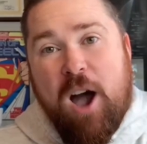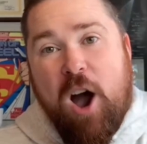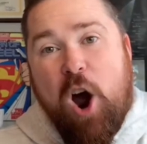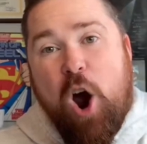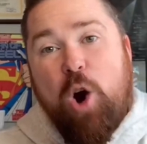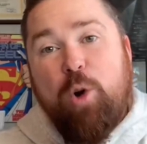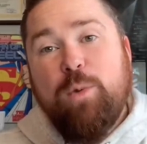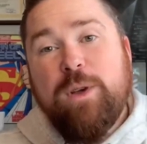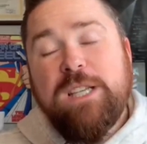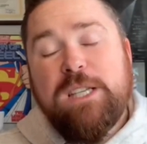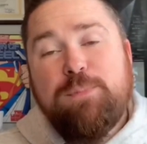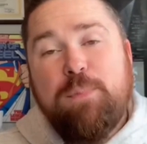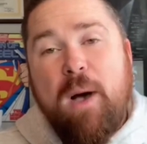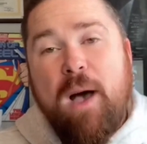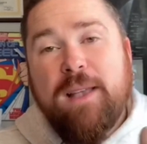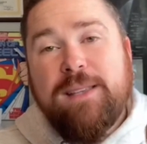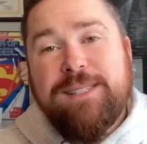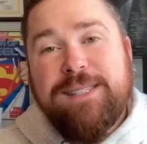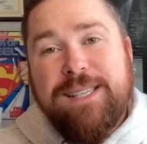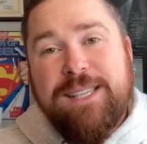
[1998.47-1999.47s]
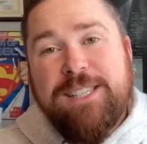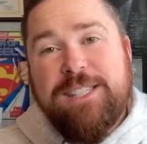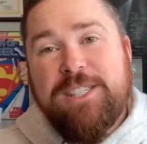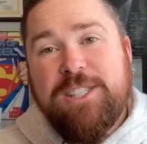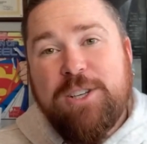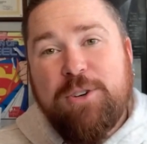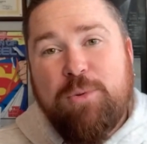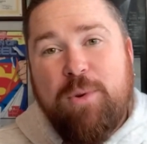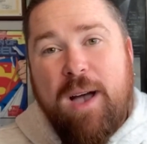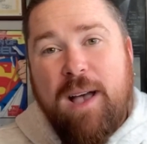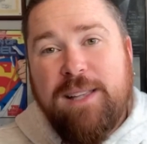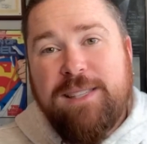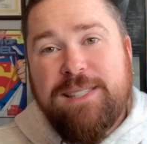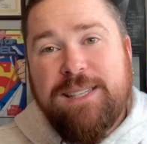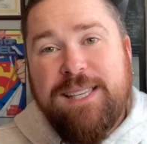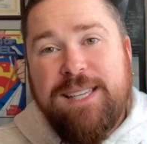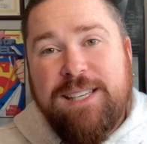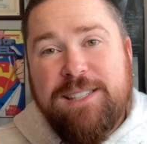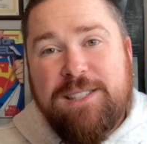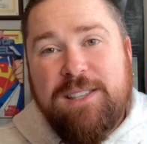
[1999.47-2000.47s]
Our response to his
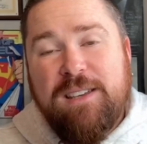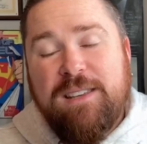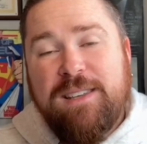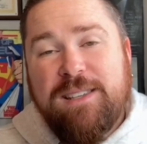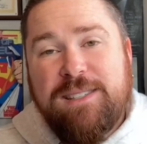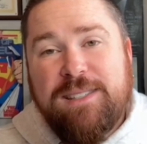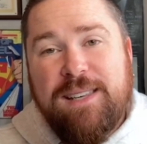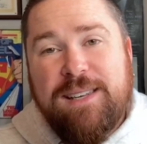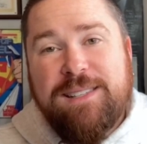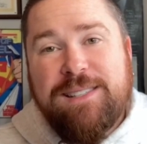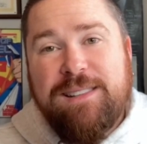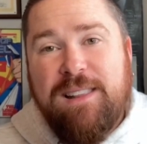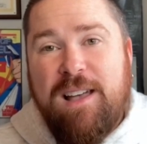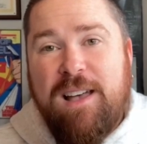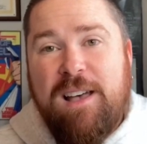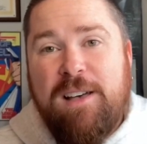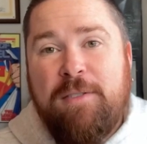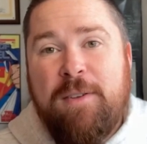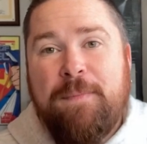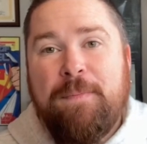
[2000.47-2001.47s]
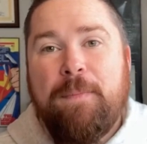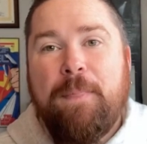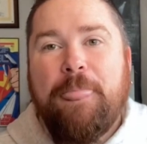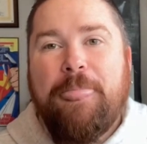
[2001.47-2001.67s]
generosity, his goodness, and his love